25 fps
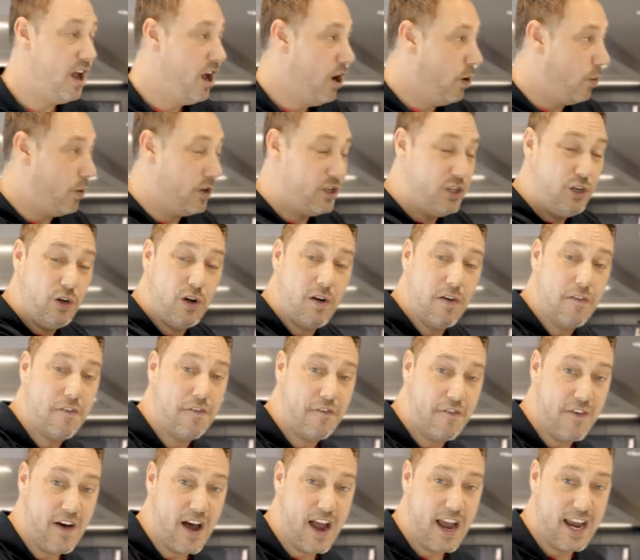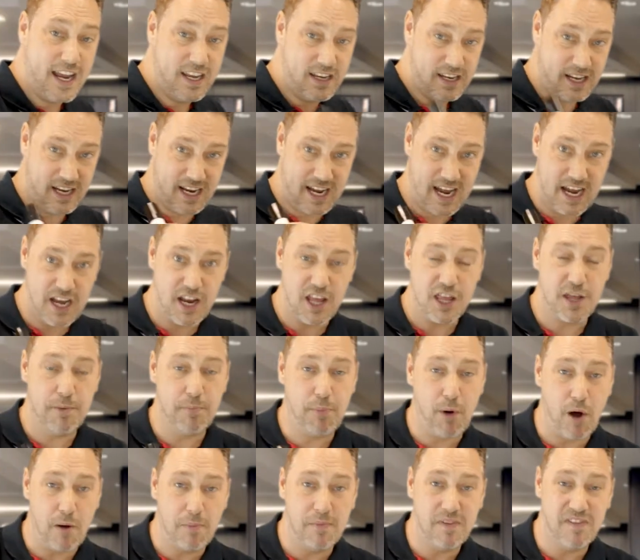which you can find again at the
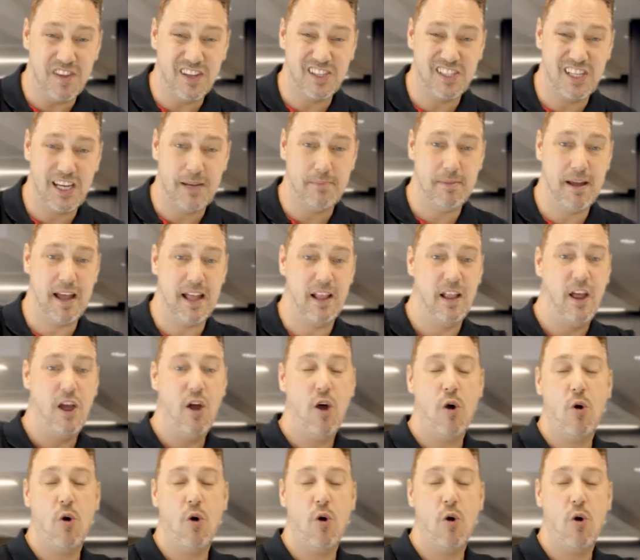bottom of this email,